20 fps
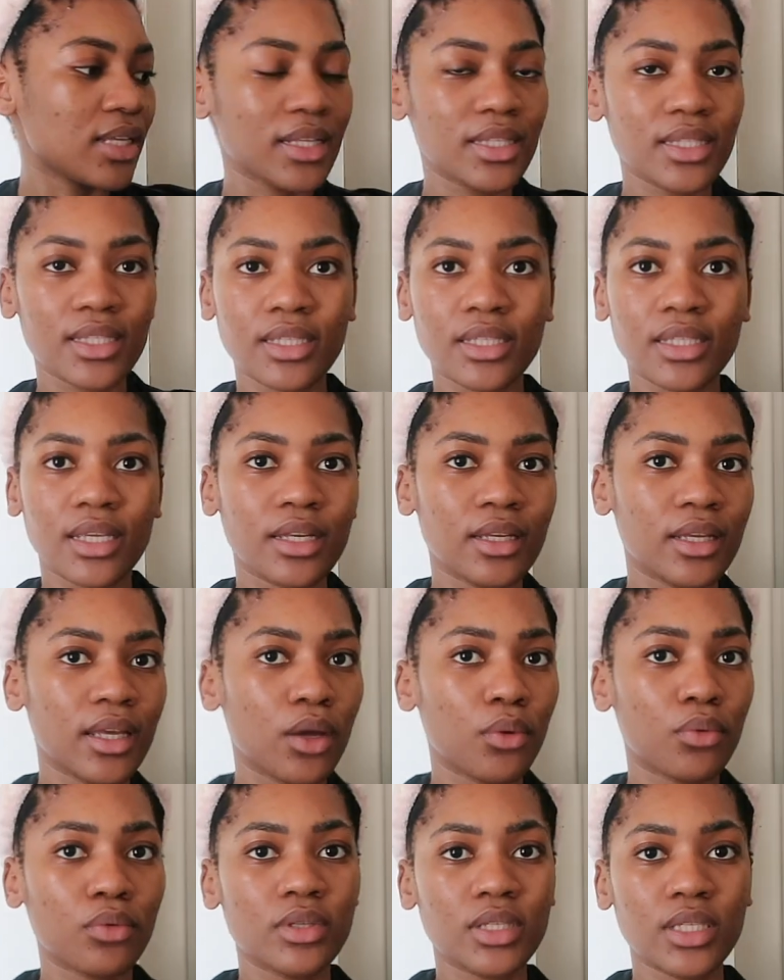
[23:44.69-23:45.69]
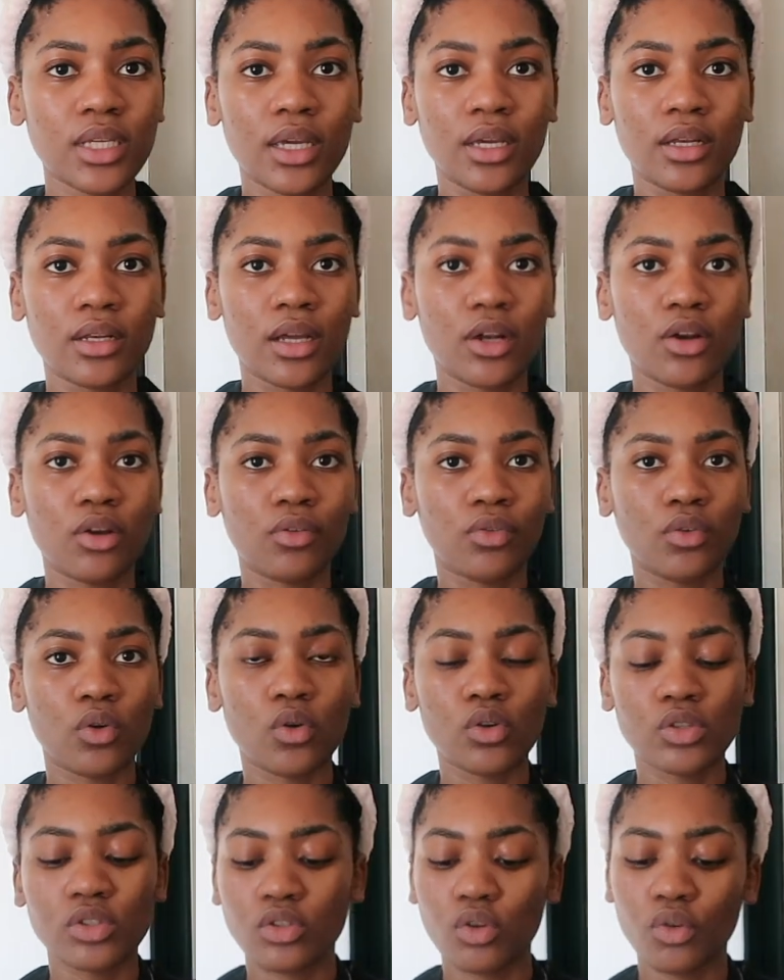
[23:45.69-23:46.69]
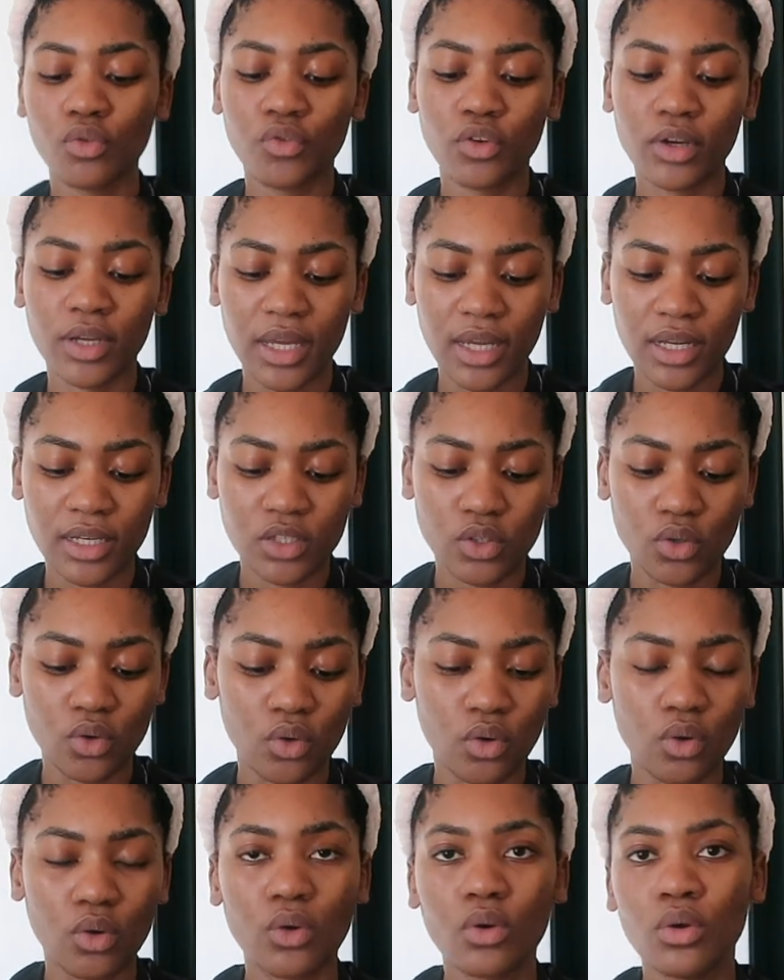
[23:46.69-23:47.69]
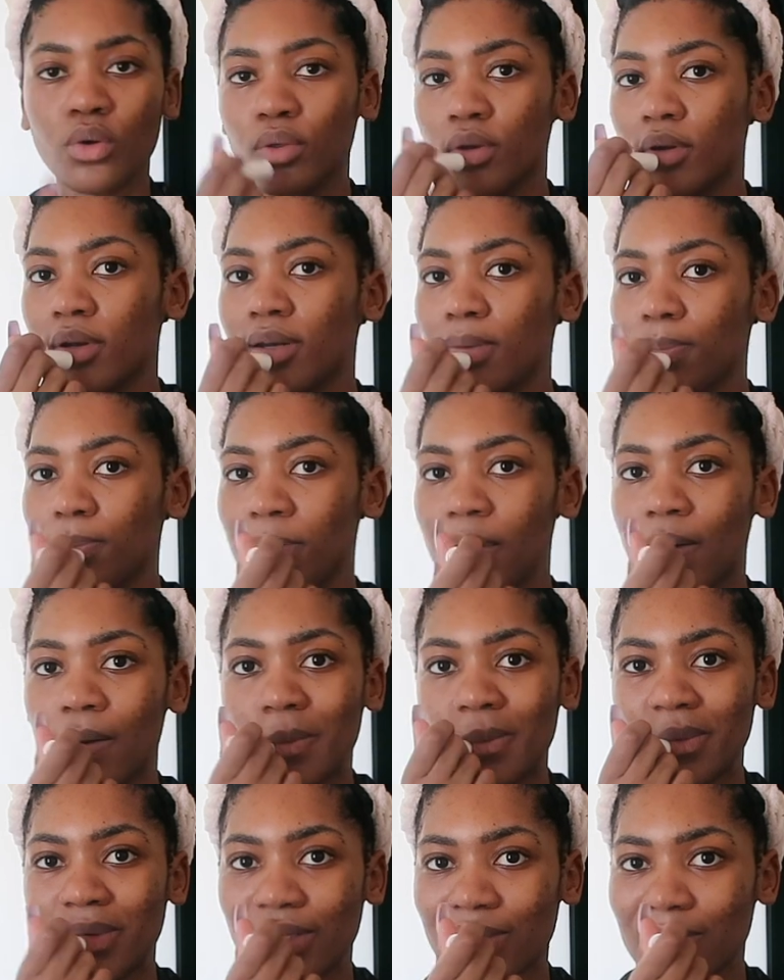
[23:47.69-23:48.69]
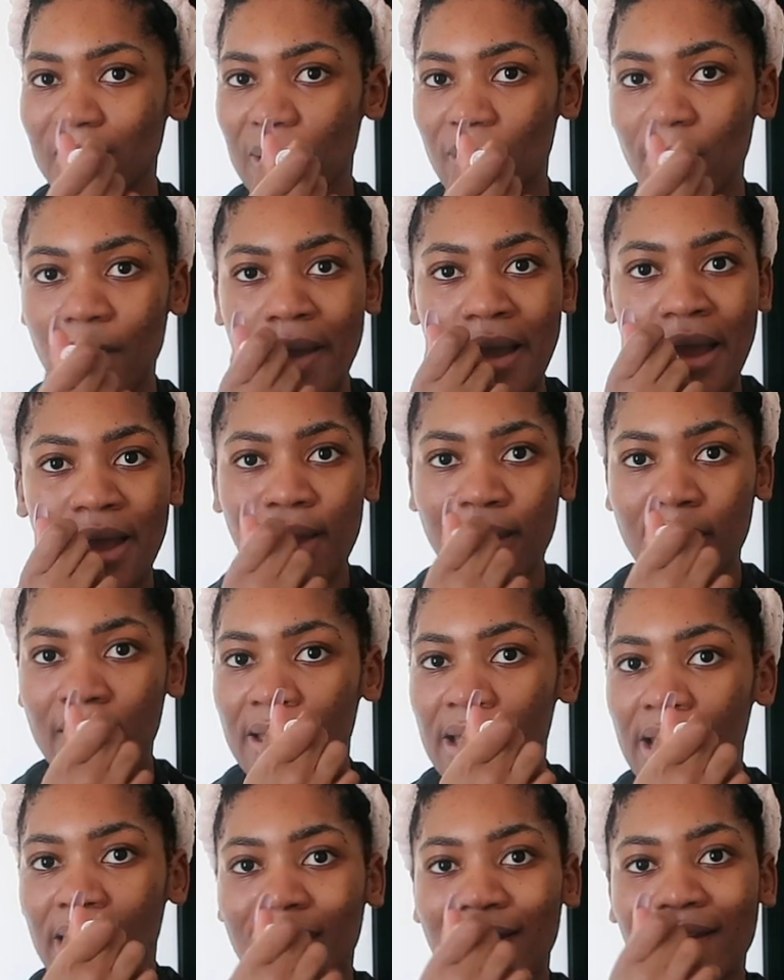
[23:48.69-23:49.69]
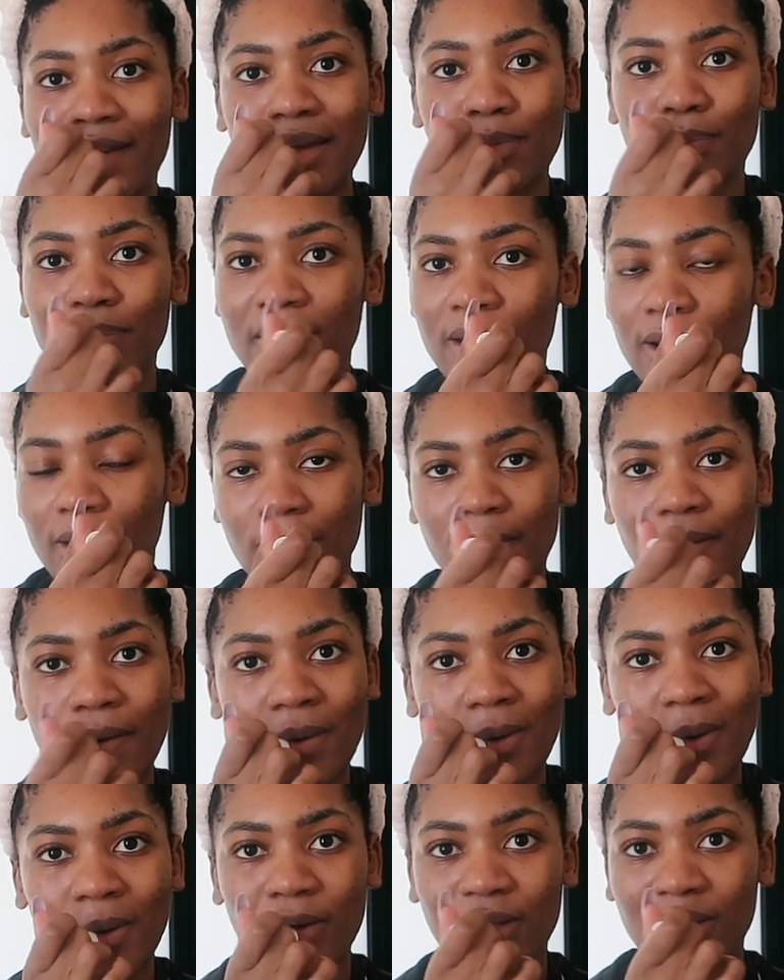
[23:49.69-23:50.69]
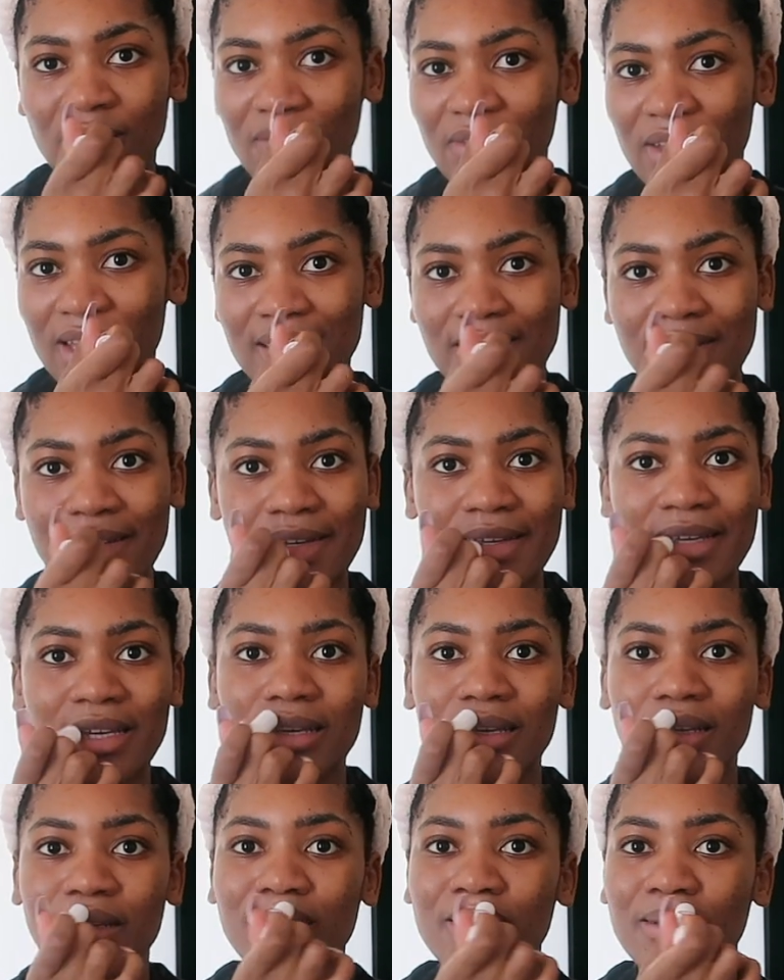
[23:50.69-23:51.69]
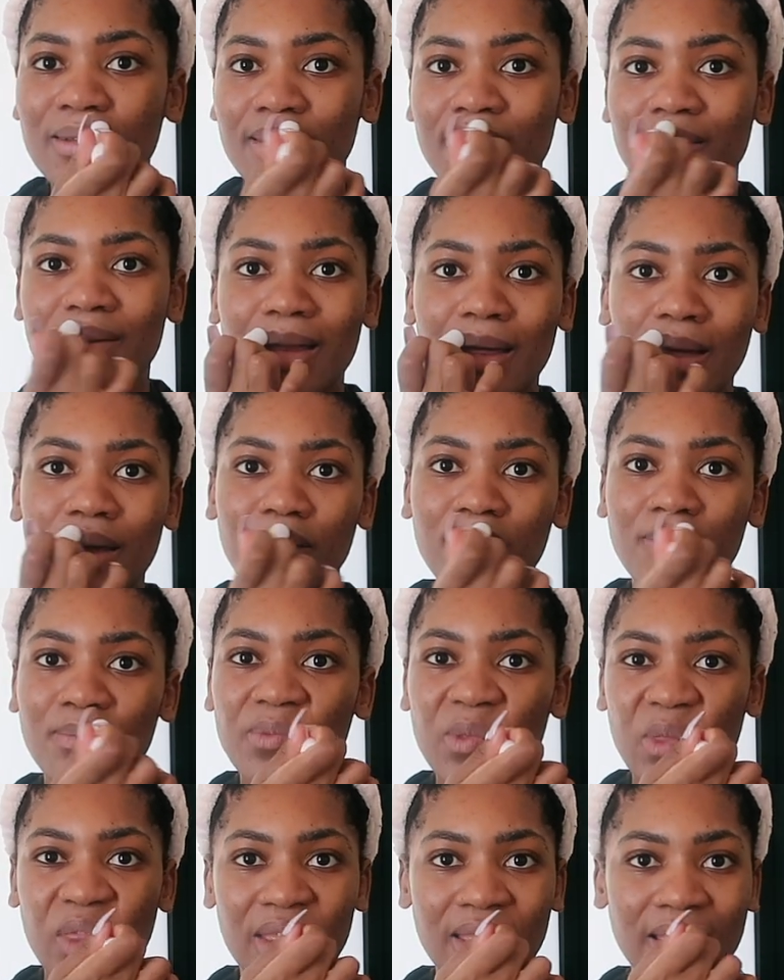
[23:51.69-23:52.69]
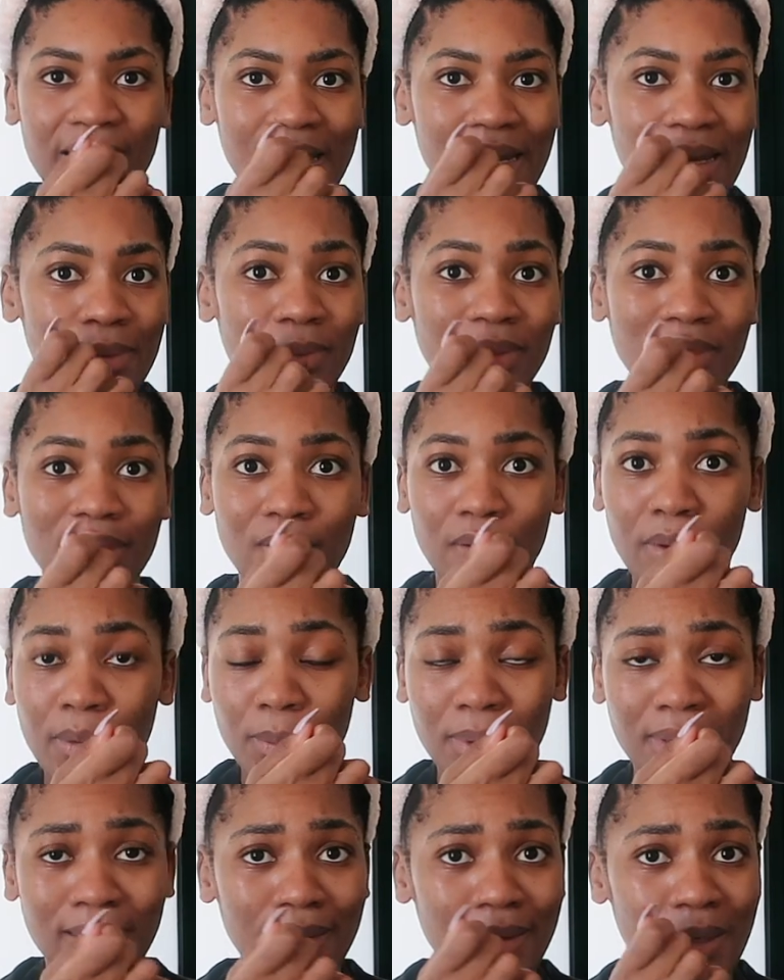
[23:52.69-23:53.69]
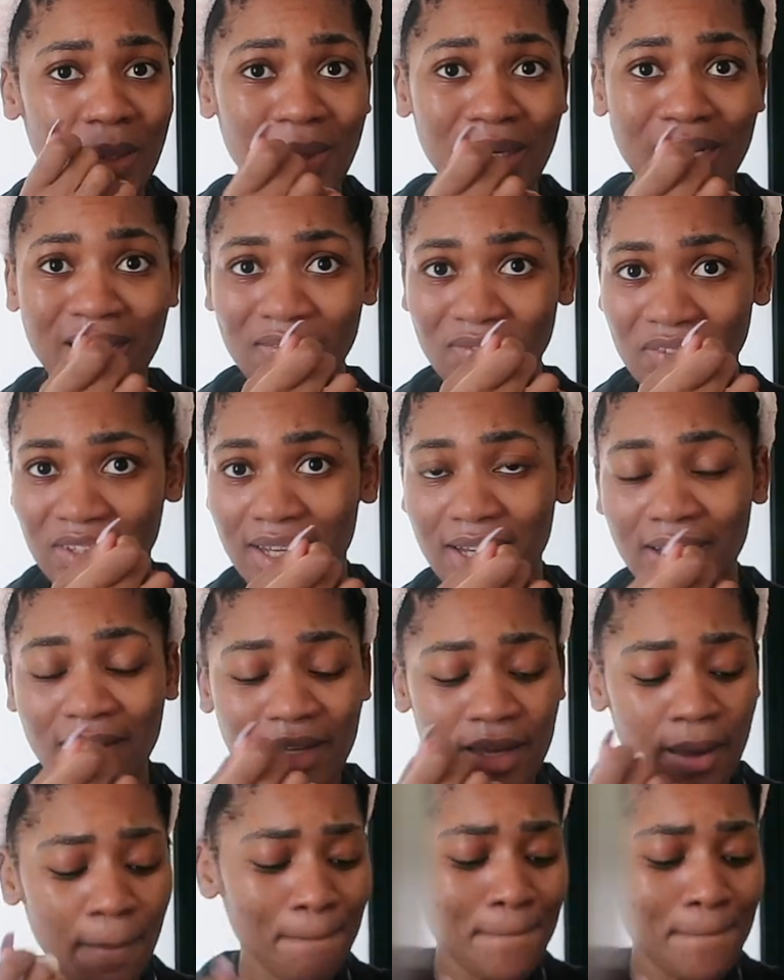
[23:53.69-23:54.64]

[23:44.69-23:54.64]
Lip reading: That's the skincare routine. And of course, don't forget your lip balm. So Labello or the Vaseline, lip therapy or whatever.